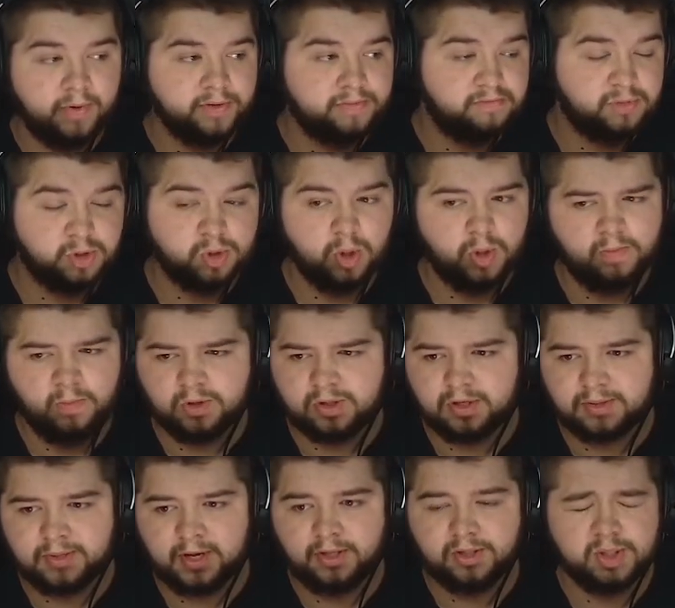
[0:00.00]
a sort of more
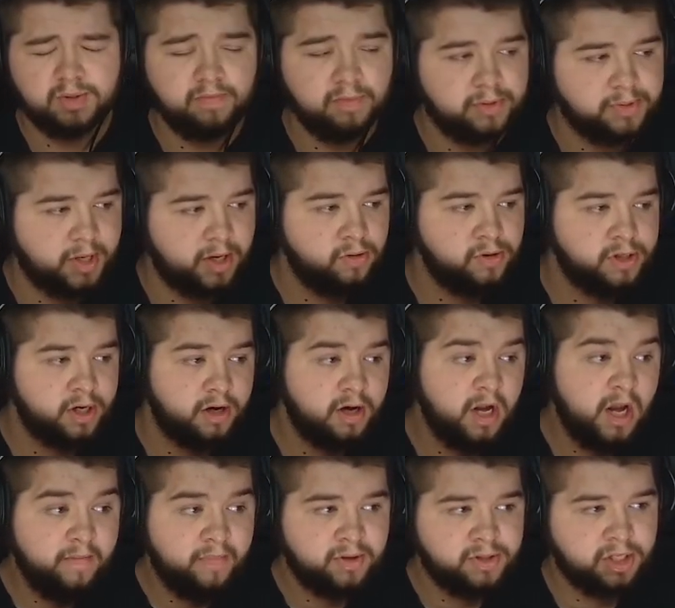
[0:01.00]
defensive midfielder
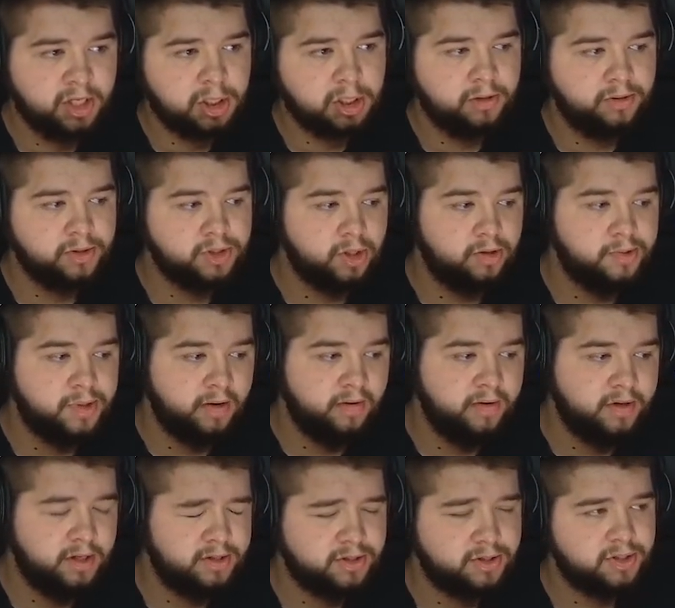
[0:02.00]
position, so very
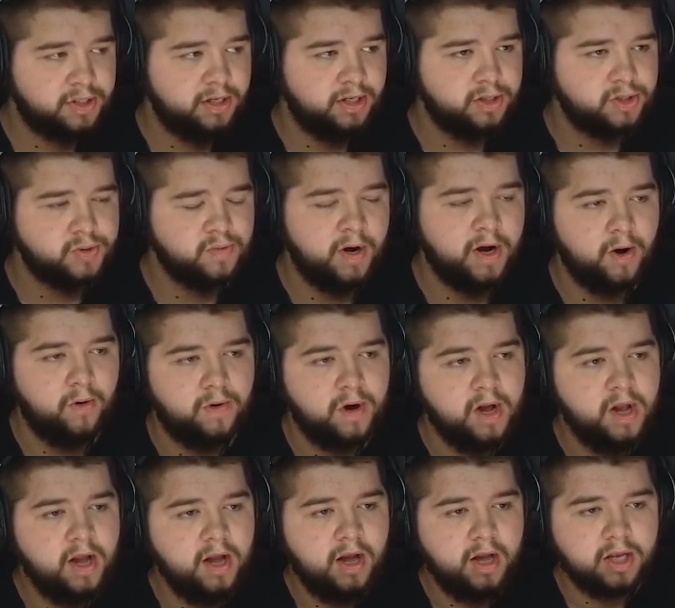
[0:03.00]
good to see as well.
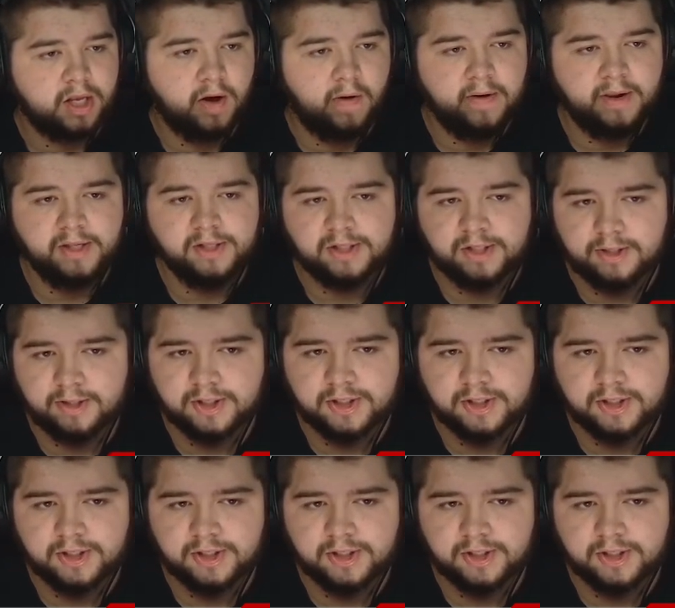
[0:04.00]
Going into the